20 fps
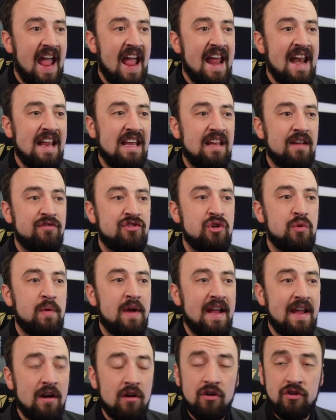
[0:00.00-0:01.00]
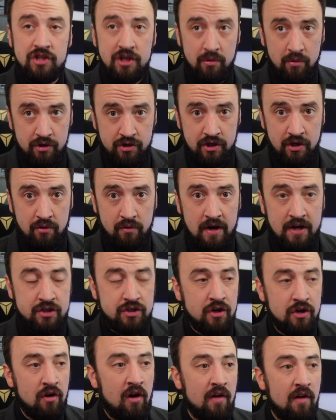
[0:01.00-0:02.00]
and it gives you energy
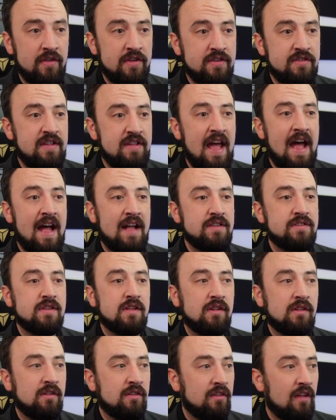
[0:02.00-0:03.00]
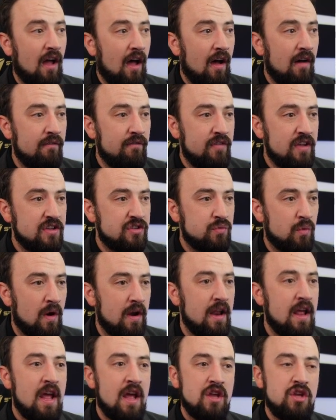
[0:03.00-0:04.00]
regeneration on the stats. Love this
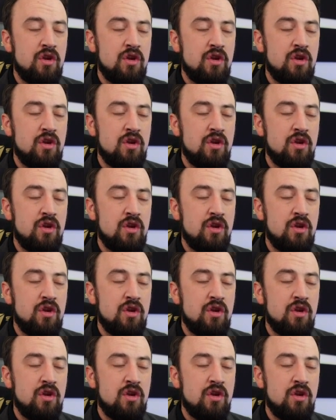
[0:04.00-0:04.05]
one.